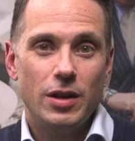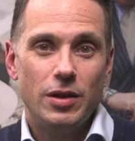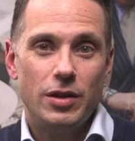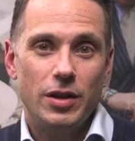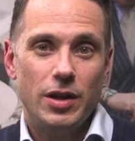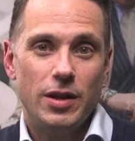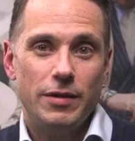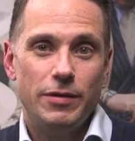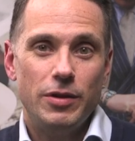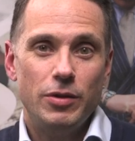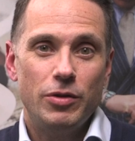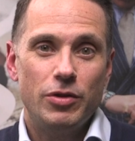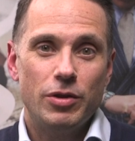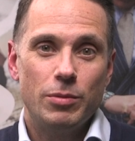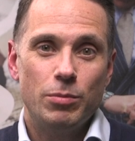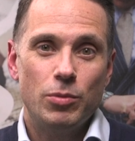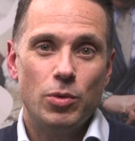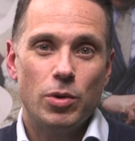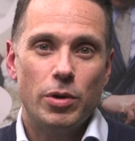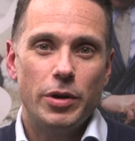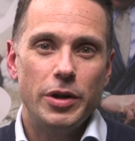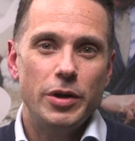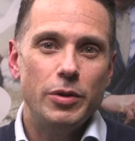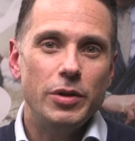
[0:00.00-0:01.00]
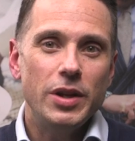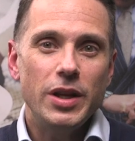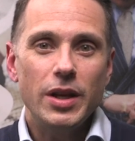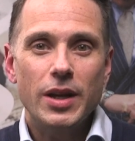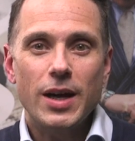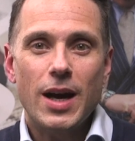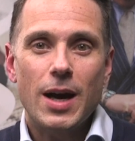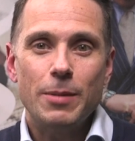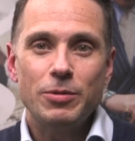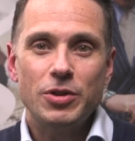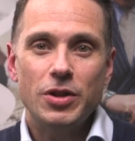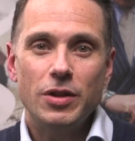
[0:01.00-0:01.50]
to give you some more unique
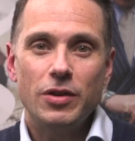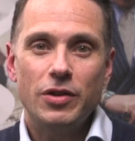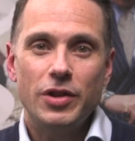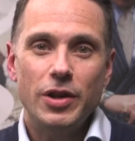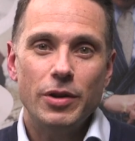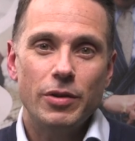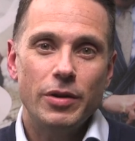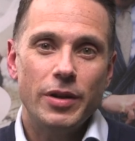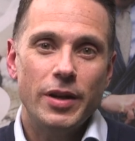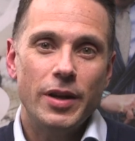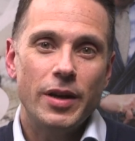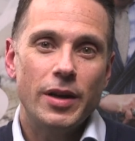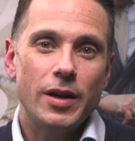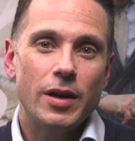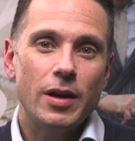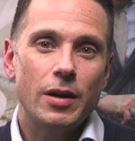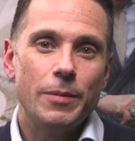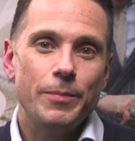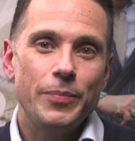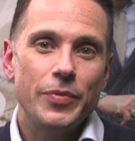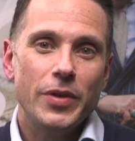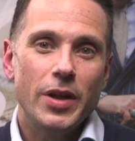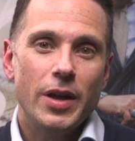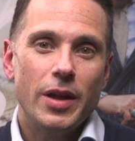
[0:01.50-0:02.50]
options here and there